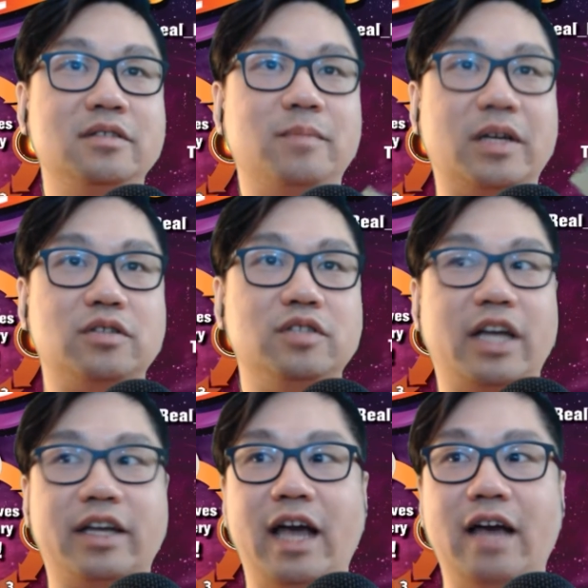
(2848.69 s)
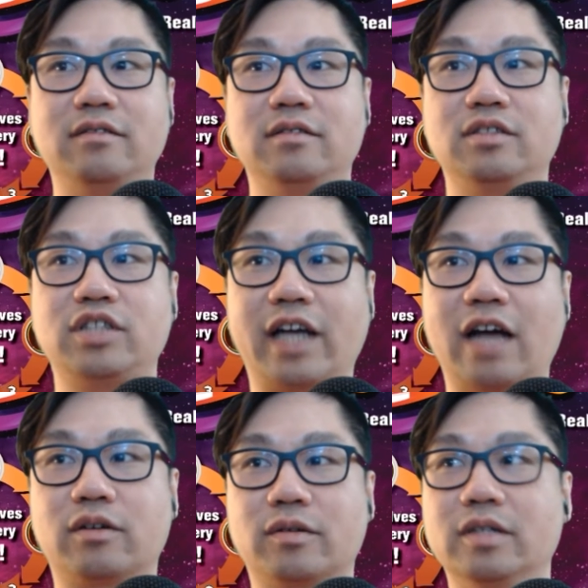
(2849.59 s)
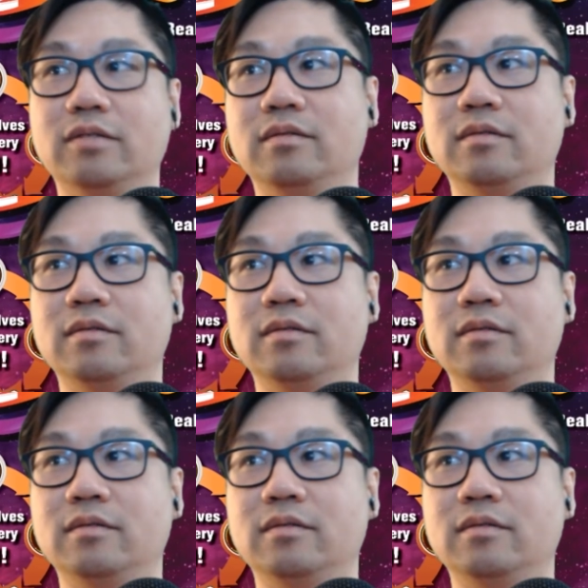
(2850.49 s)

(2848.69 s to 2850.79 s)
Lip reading: Make sure you check it out. Check out Guru.